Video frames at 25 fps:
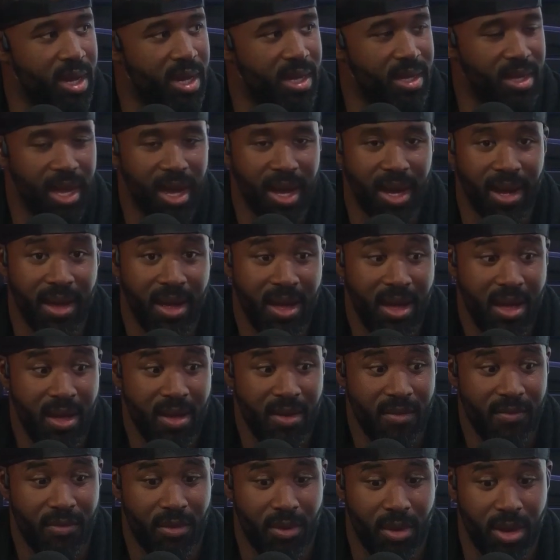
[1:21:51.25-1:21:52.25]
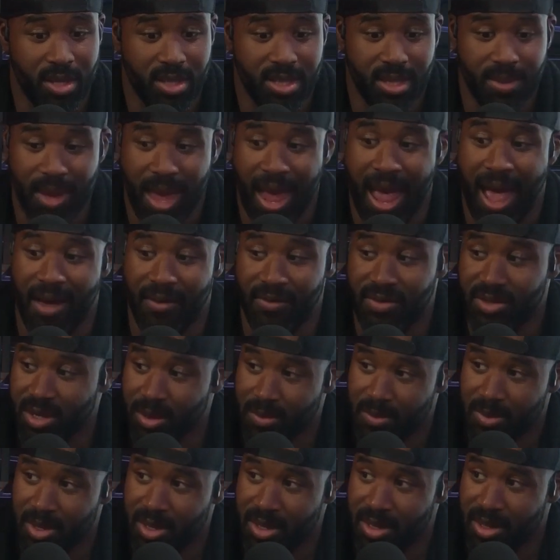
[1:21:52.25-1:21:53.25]
And like for us to have
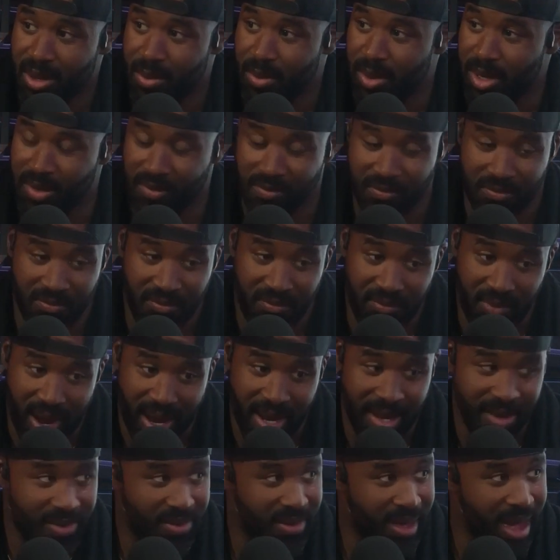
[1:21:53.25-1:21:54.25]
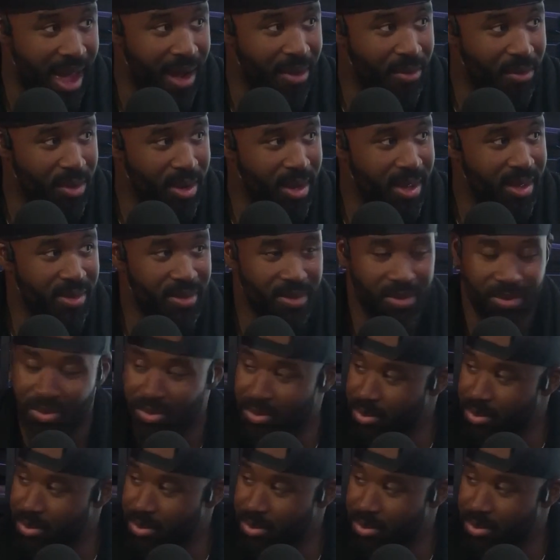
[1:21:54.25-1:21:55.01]
something that we can fight that with